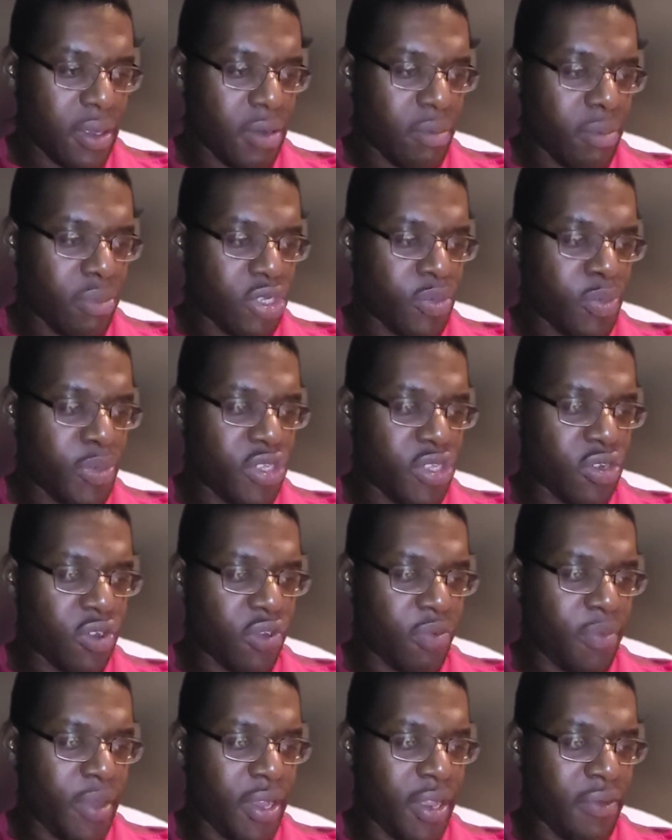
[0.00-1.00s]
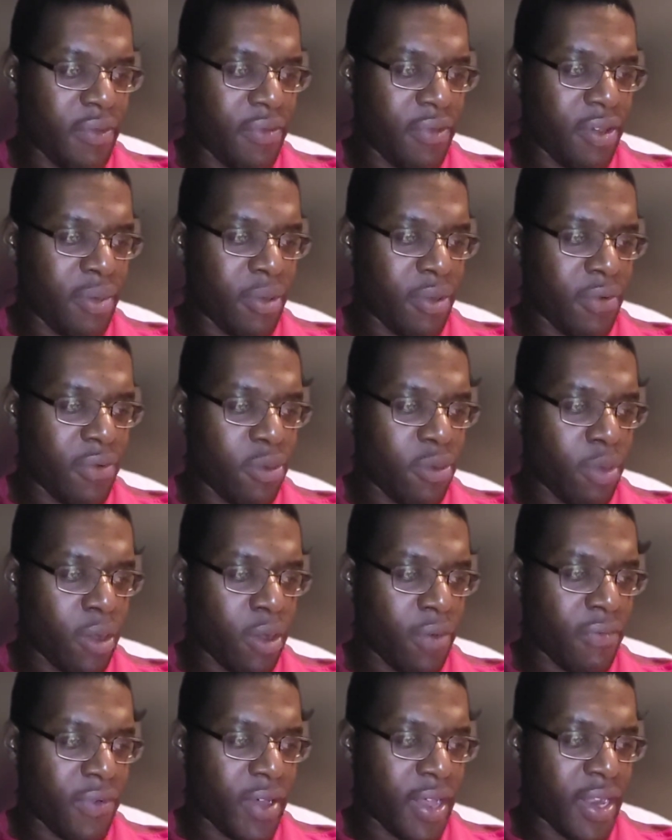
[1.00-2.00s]
Must be tough being a female football
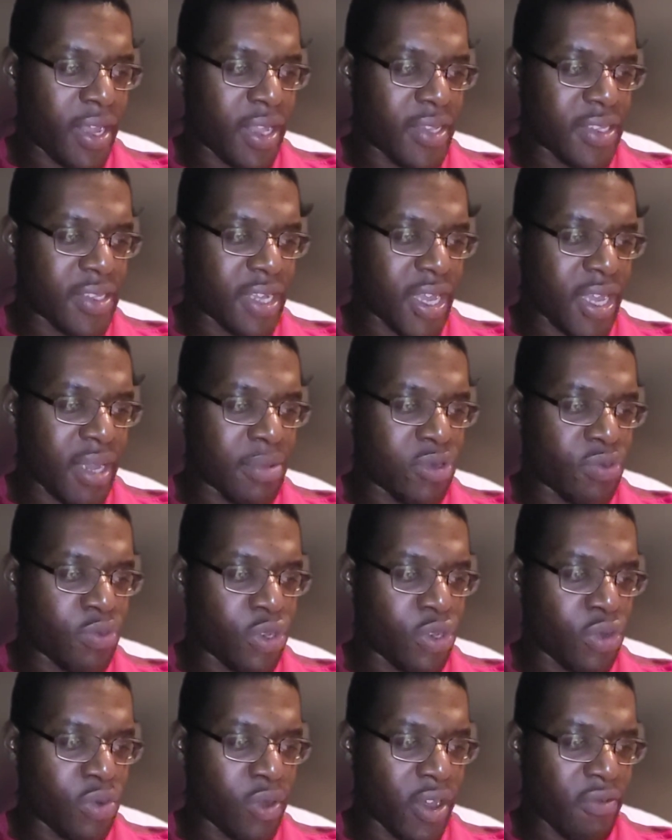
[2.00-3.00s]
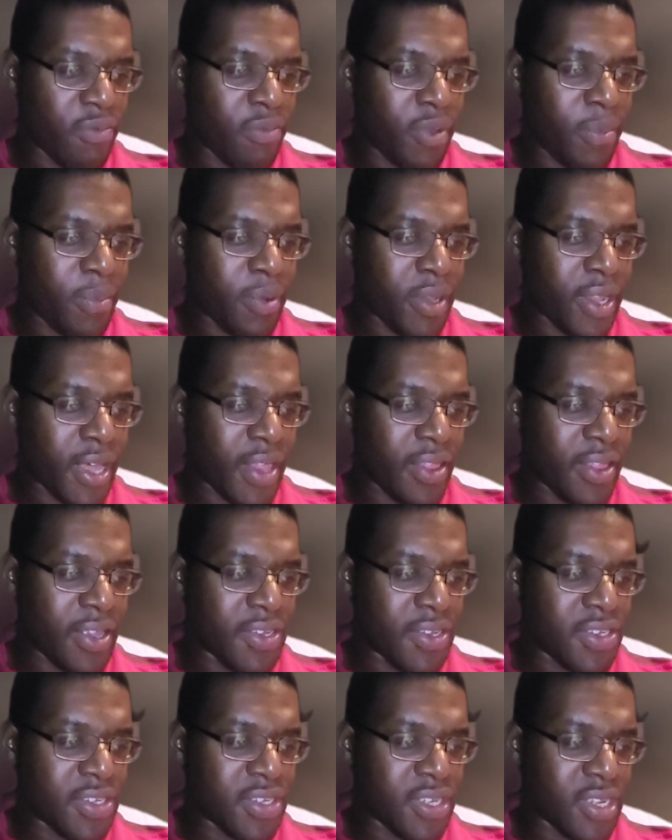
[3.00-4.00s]
fan at times when you have people like
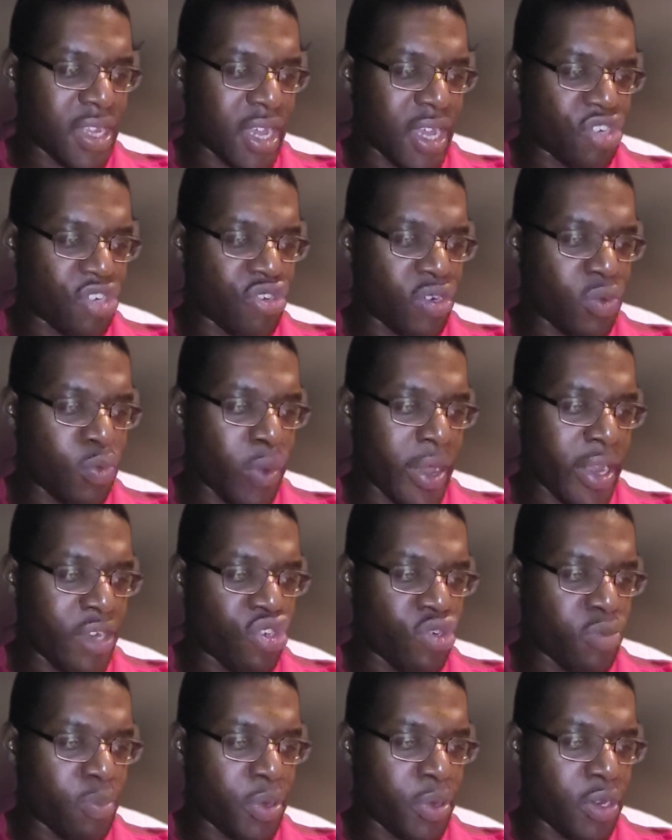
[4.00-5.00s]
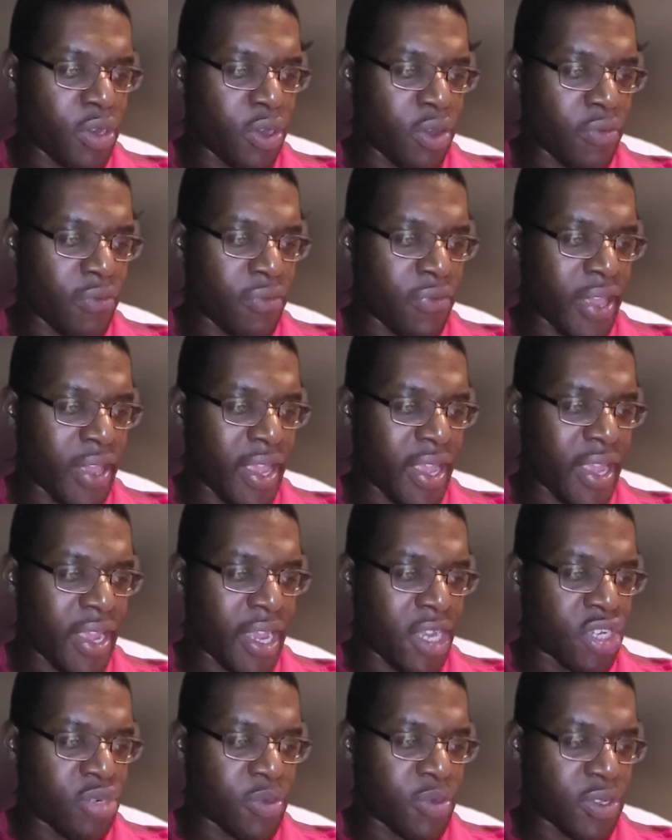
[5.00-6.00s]
this and Astrid Wet jumping on for
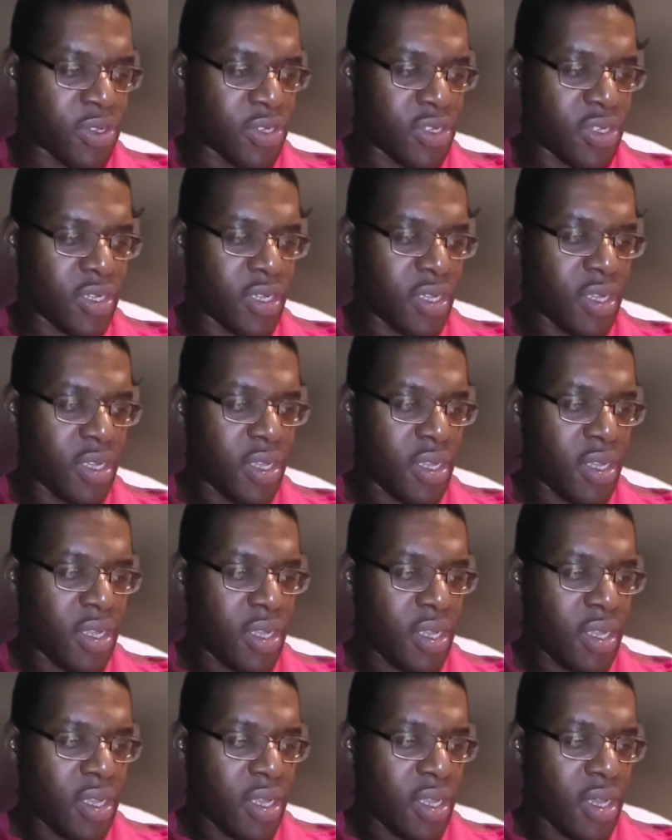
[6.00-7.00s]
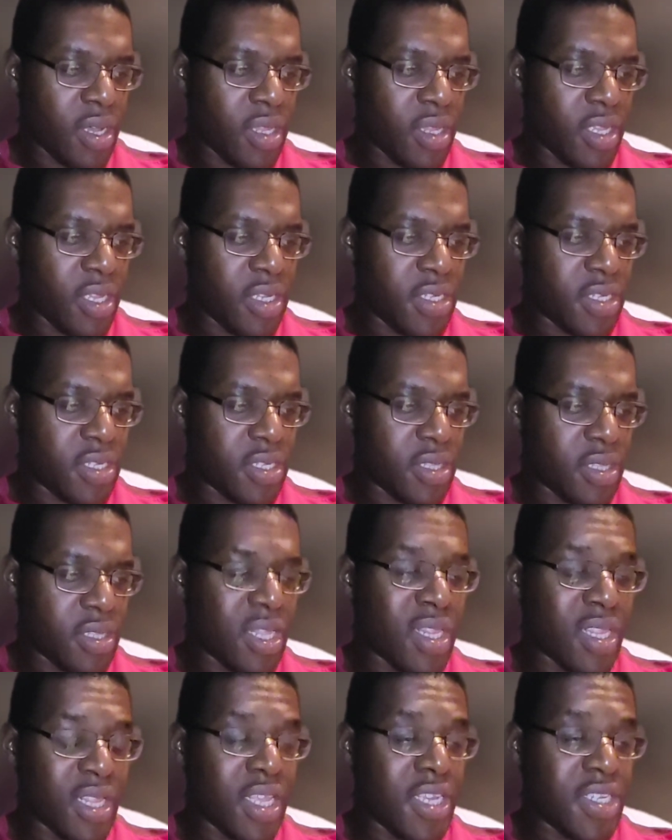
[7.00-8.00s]
engagements. The least
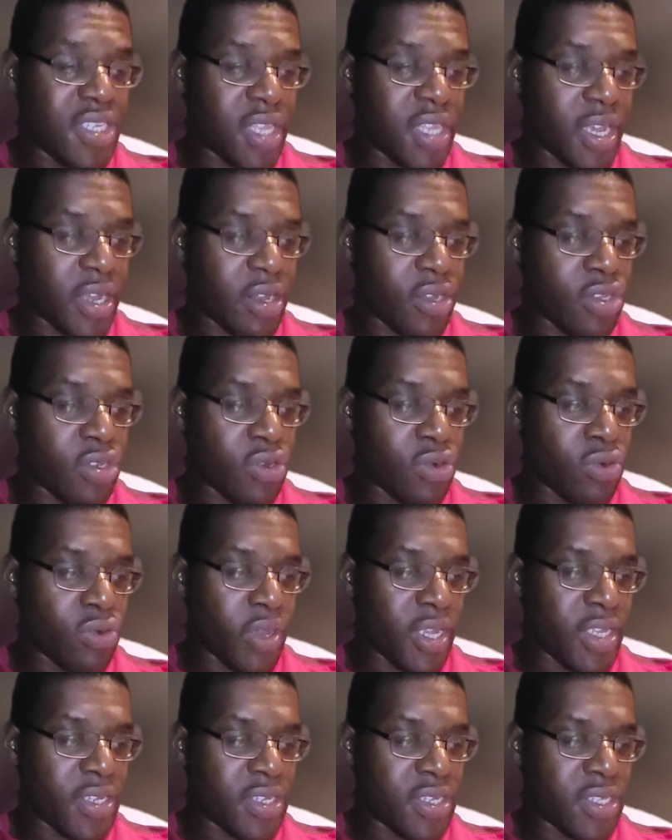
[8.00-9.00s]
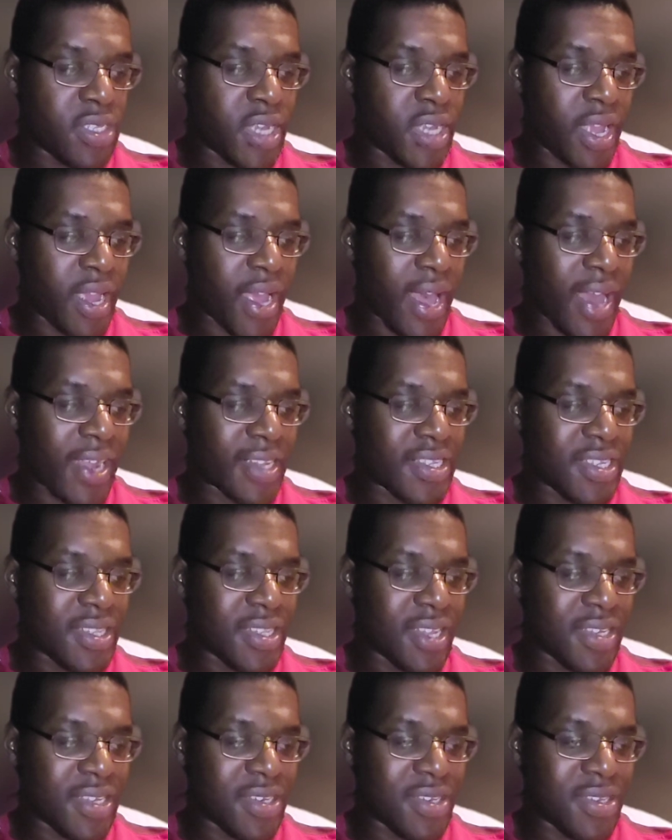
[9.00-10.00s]
they could do is take acting
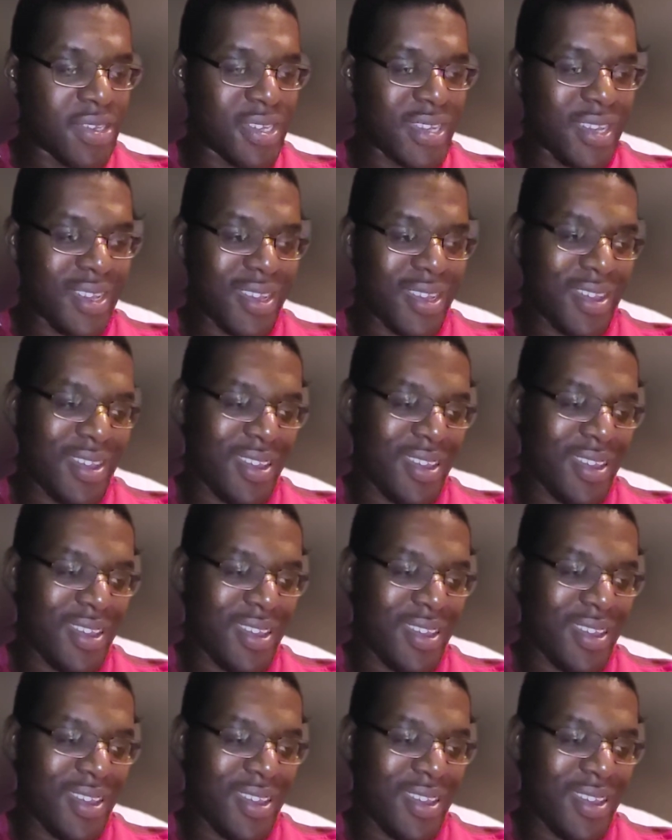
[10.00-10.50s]
lessons.